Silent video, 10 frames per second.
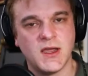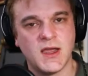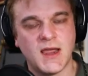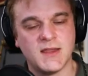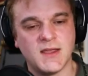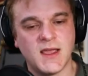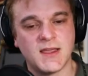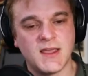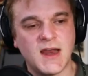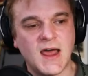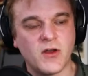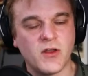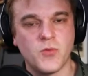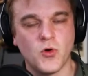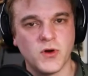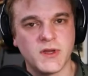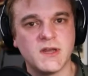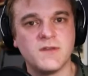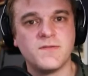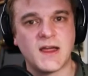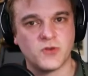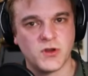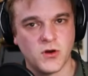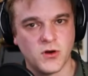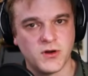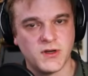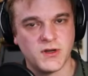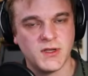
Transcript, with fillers: and, and get out on the board, get a factory card